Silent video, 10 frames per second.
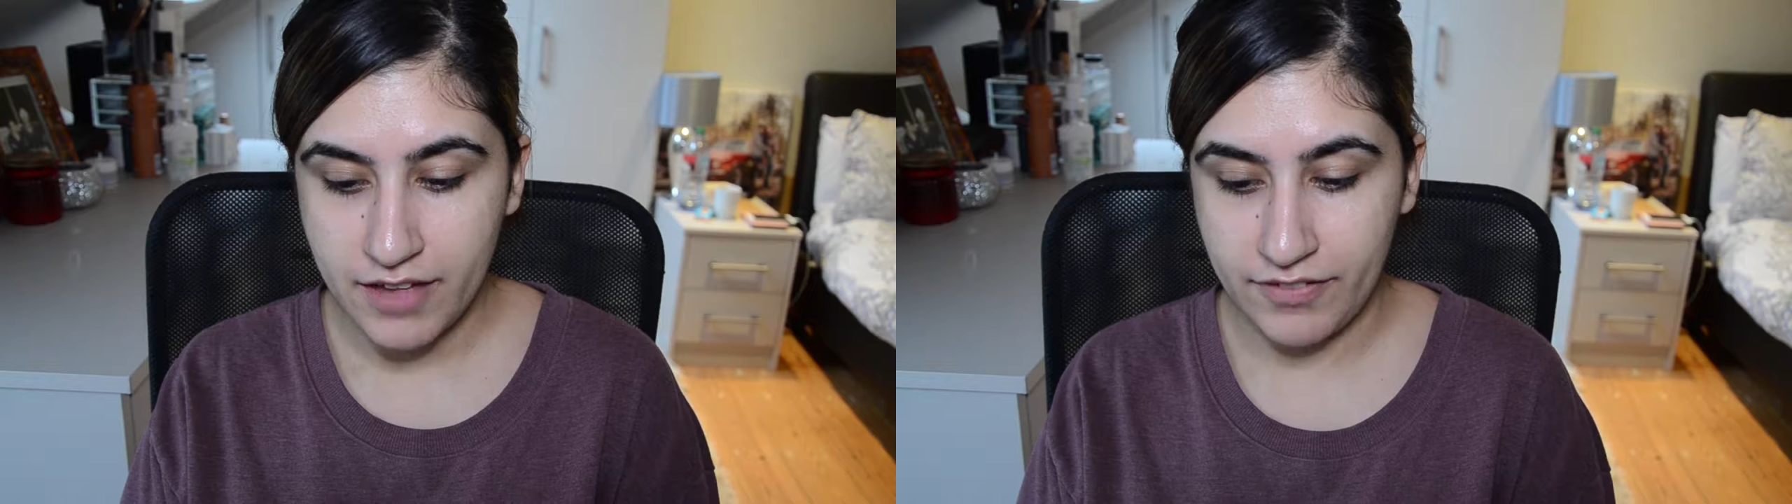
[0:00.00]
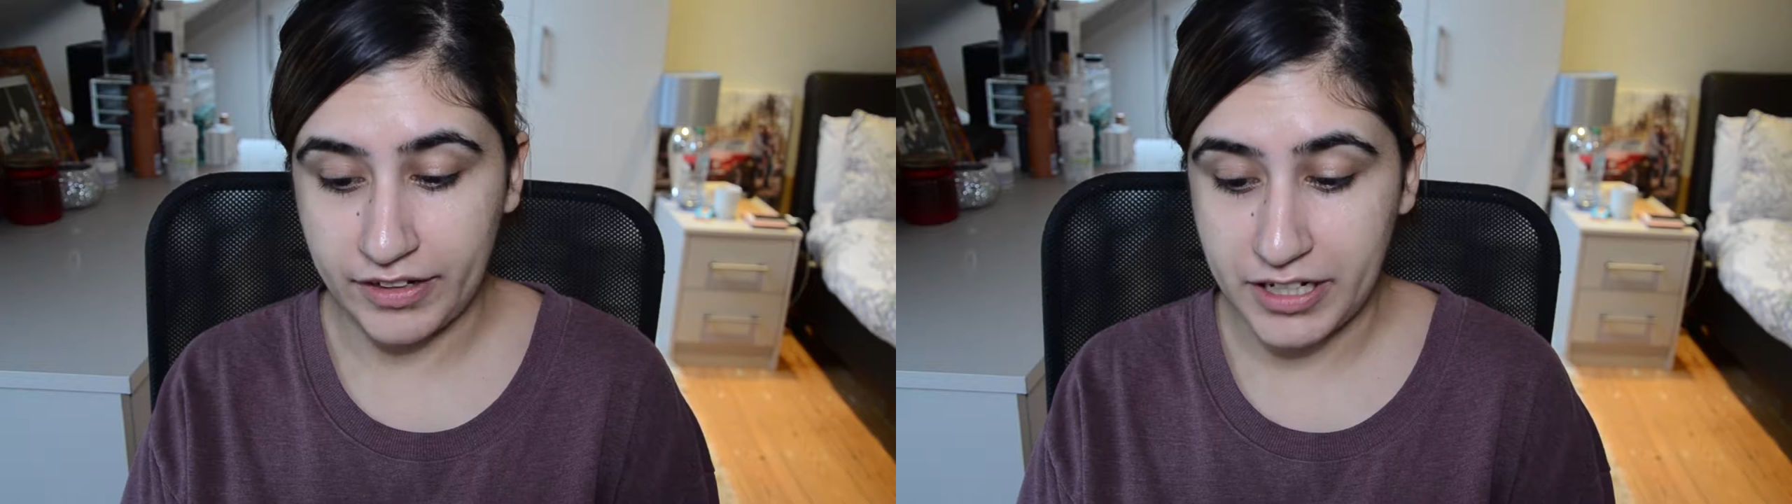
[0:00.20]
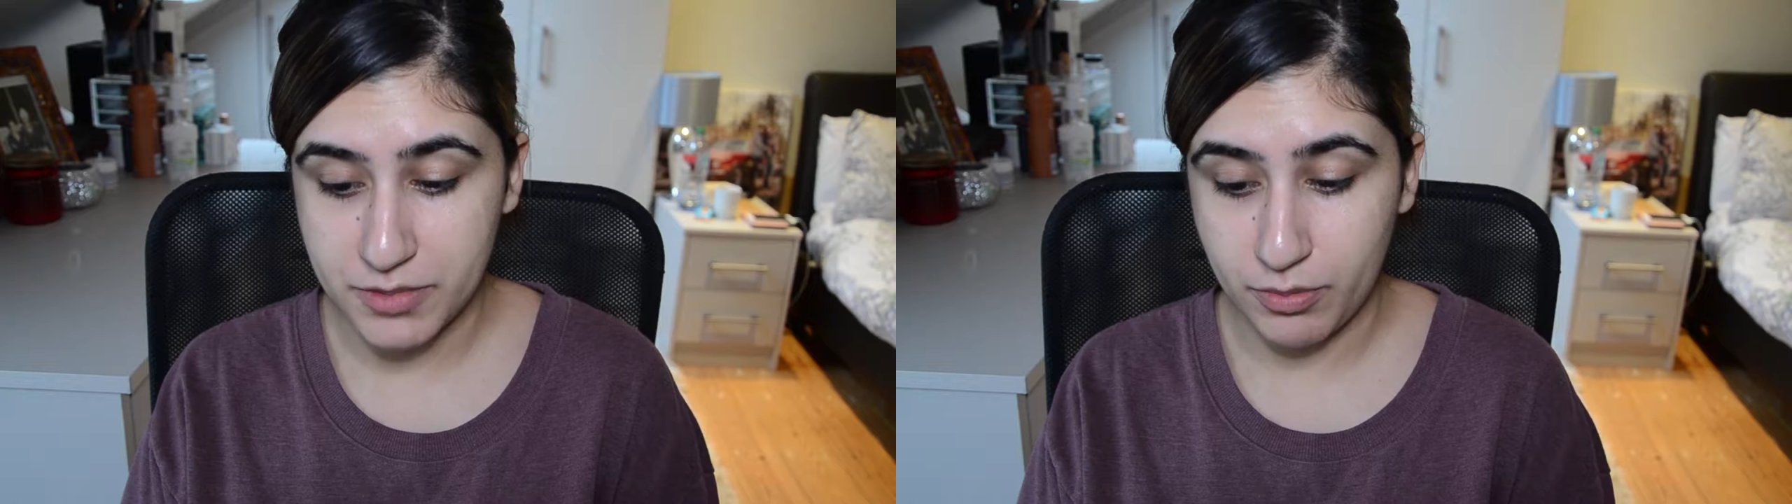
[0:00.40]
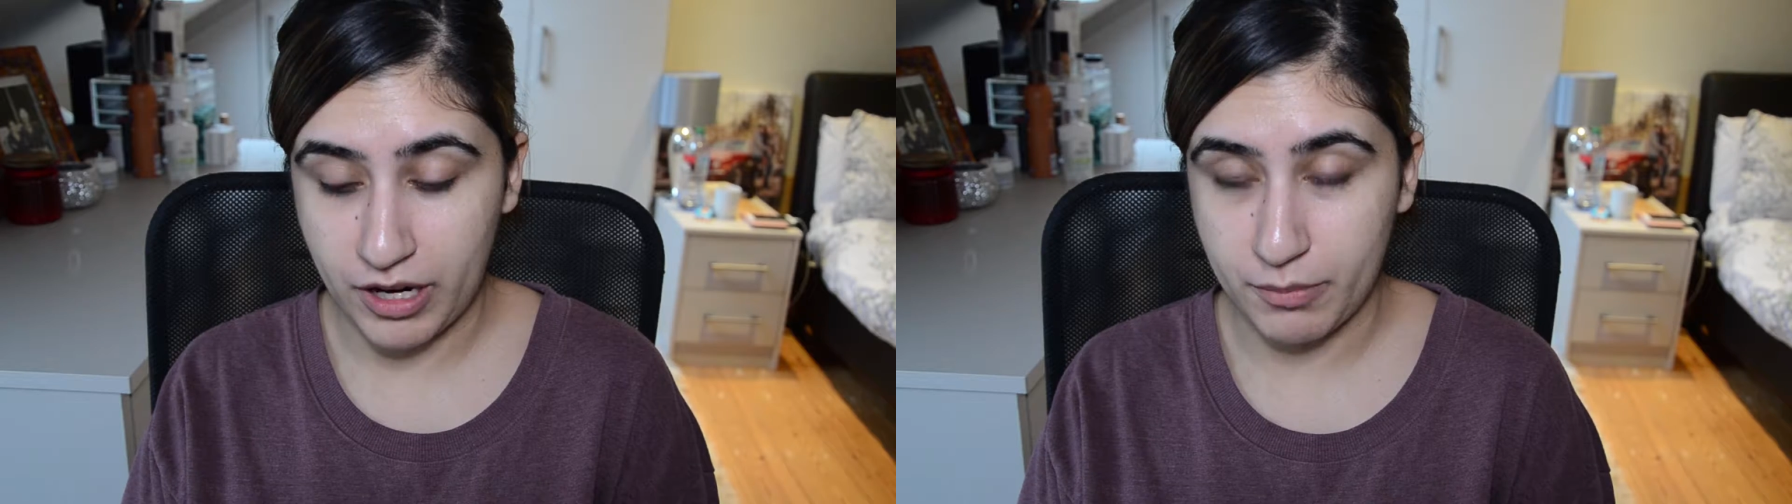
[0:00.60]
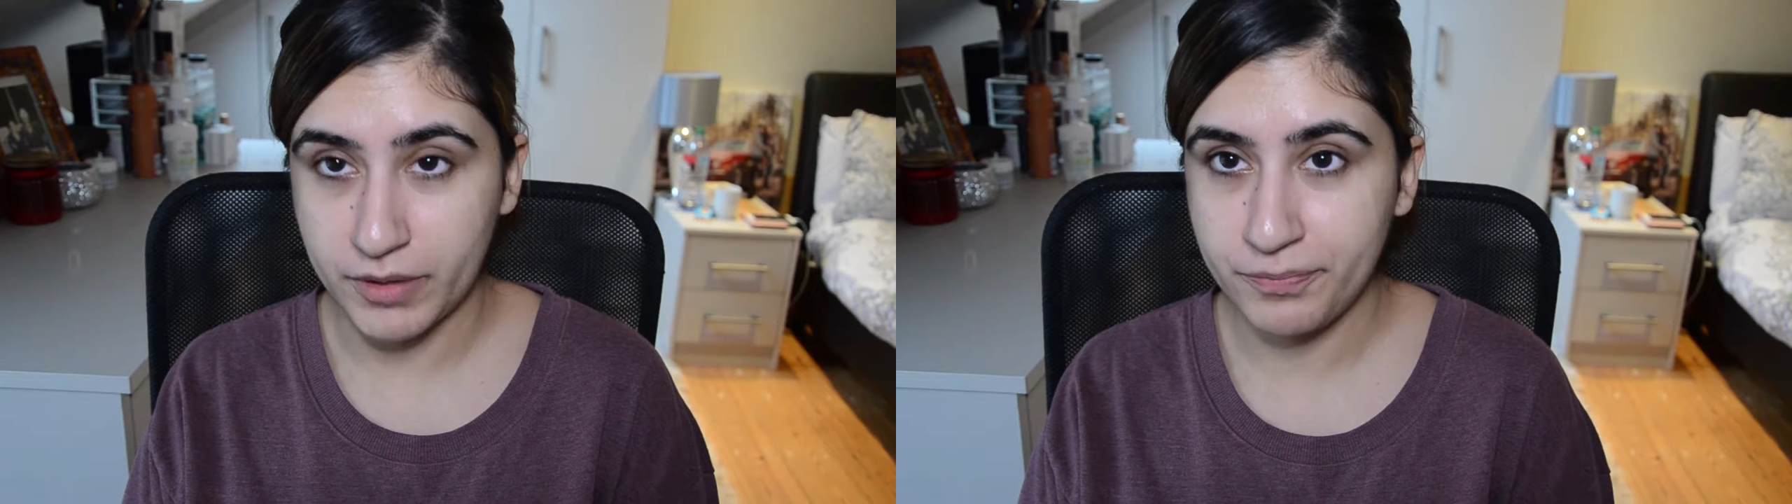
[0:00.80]
foundation
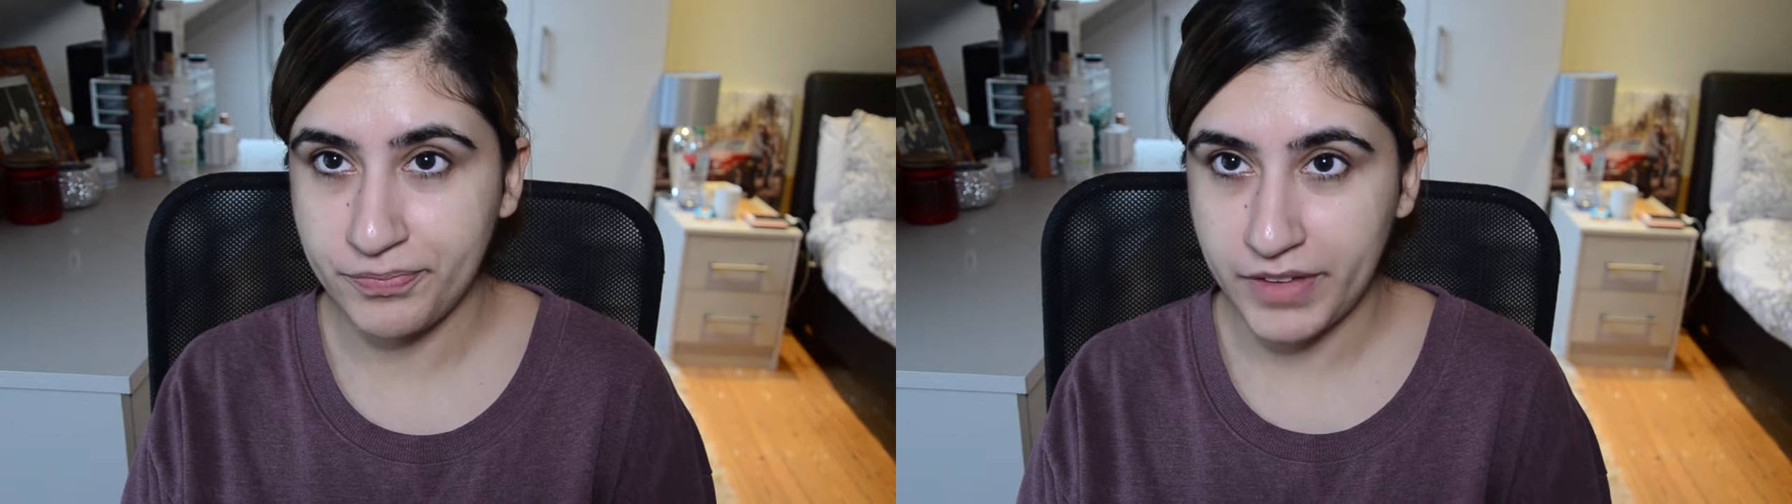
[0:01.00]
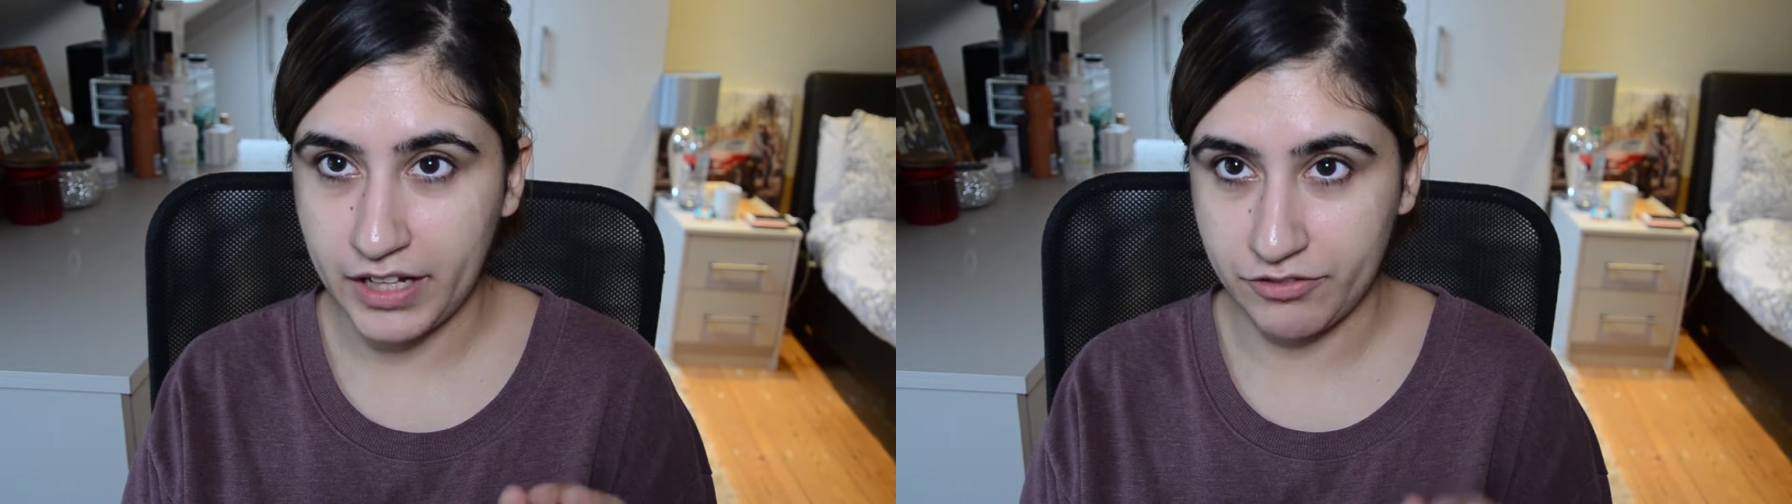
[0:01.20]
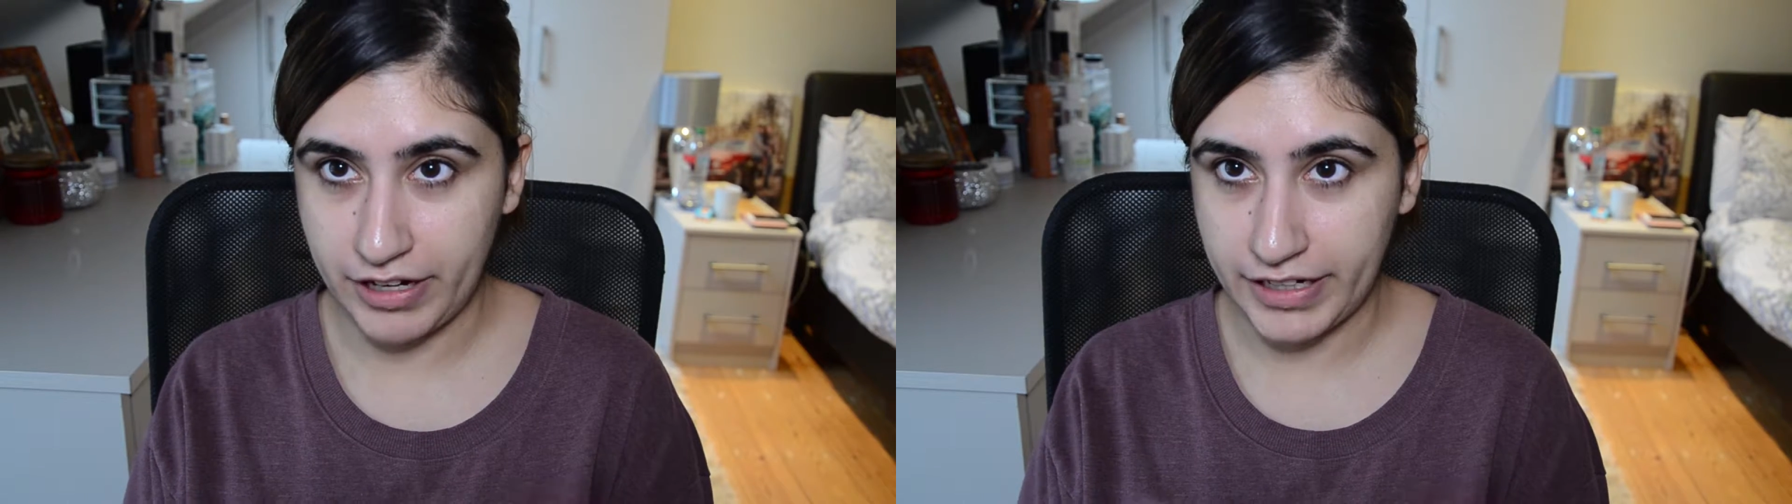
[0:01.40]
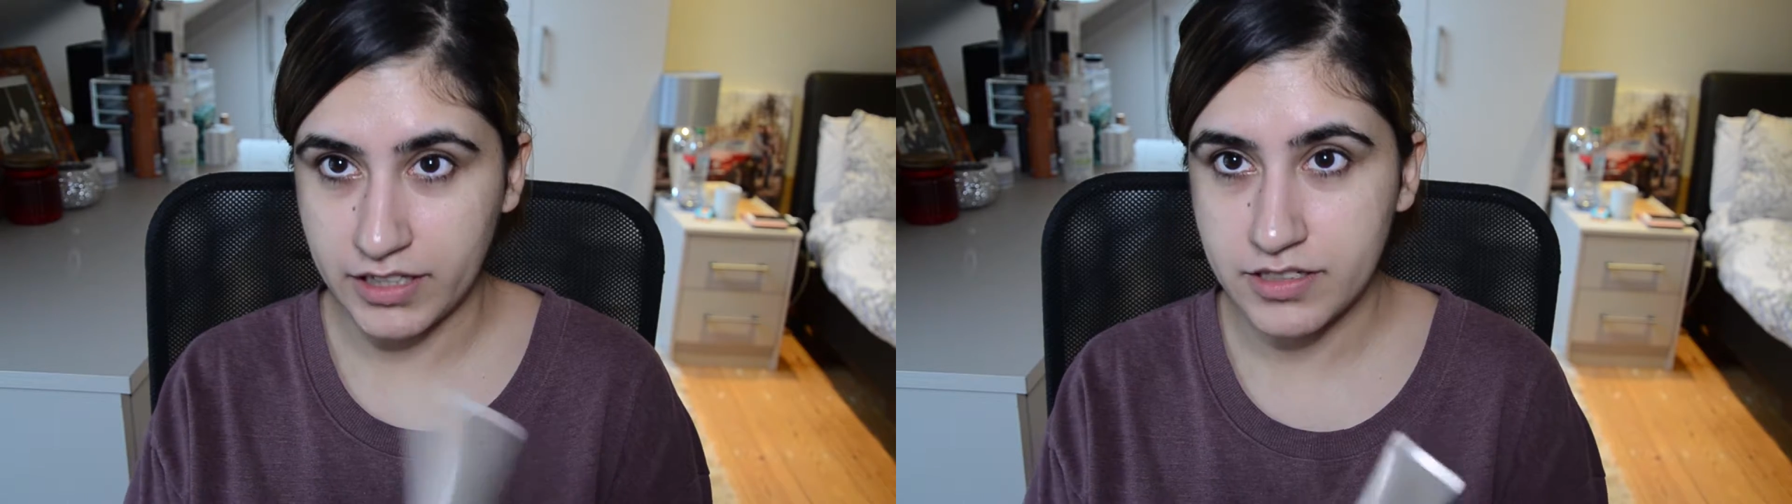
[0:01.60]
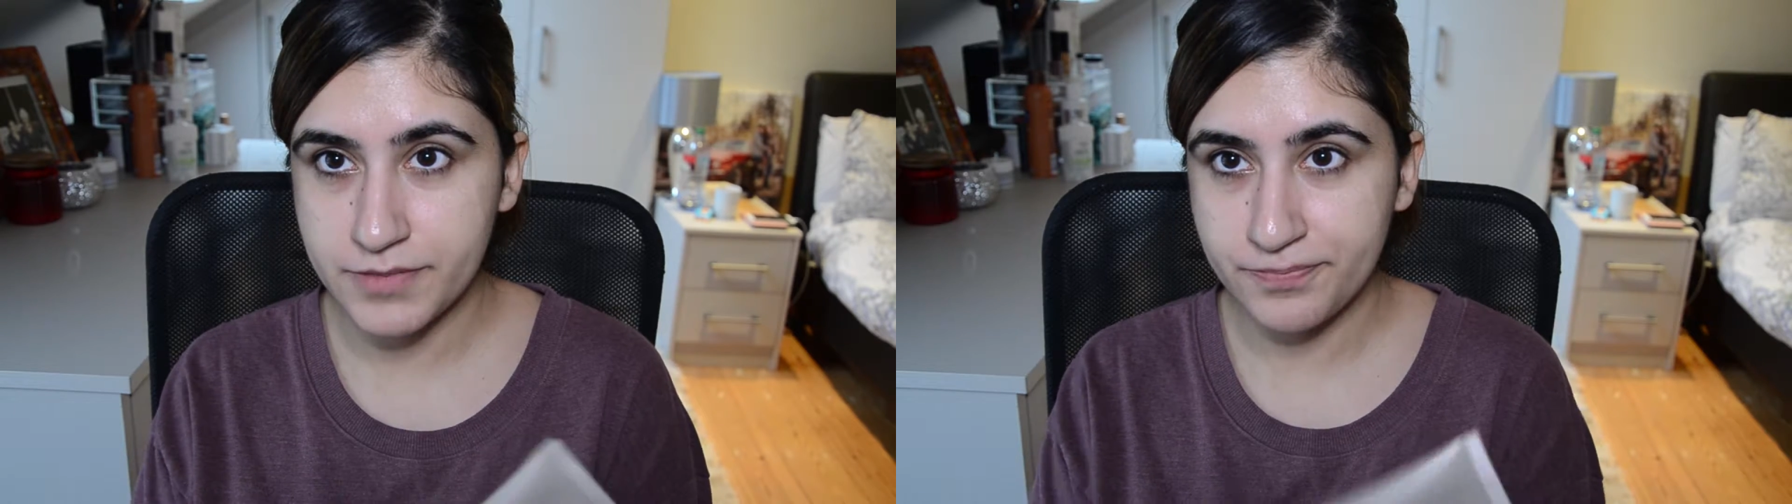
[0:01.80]
primer in
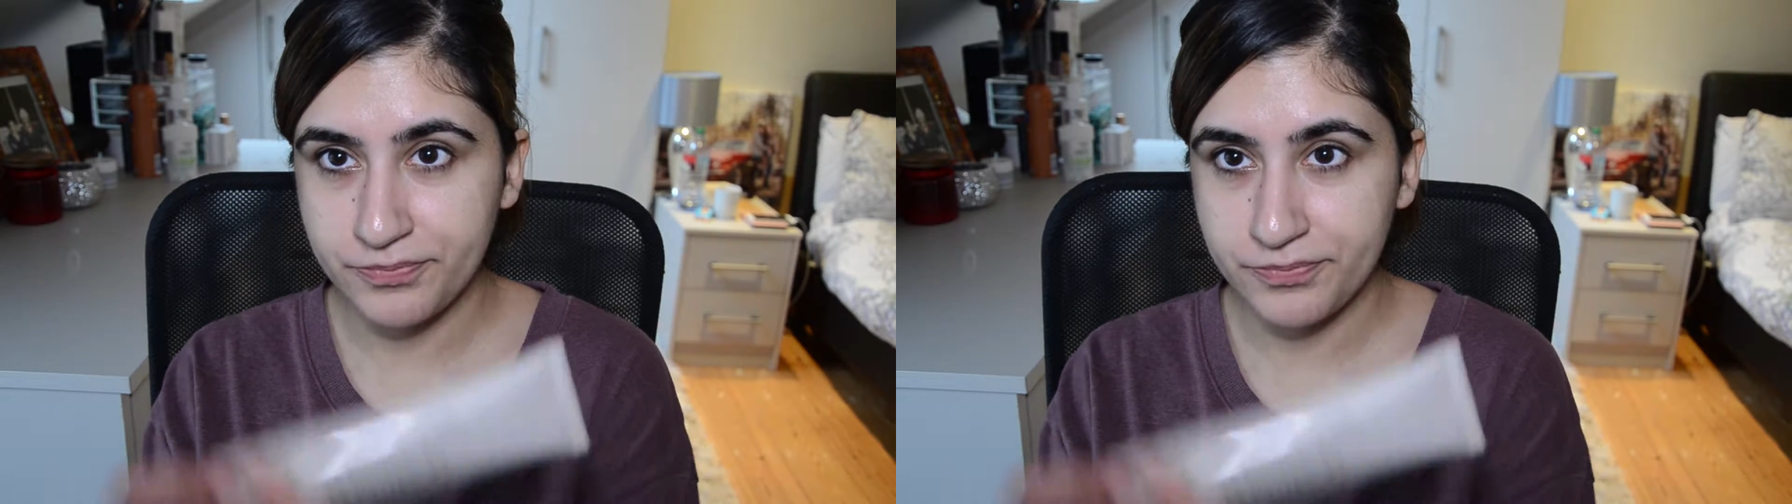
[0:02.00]
Radiance,